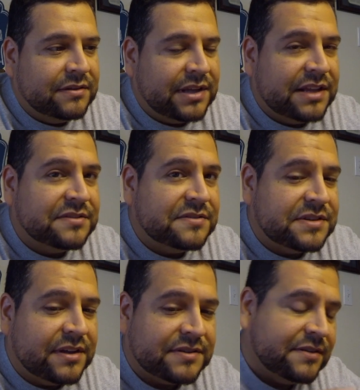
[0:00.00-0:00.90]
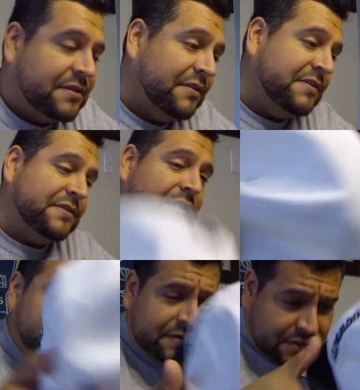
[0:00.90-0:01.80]
The answer is yes. So this is
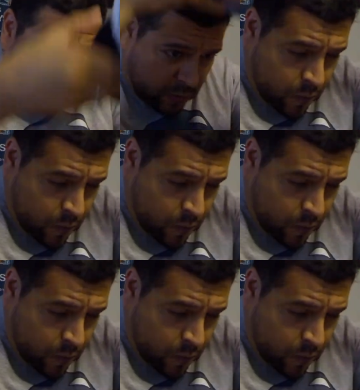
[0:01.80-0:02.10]
serious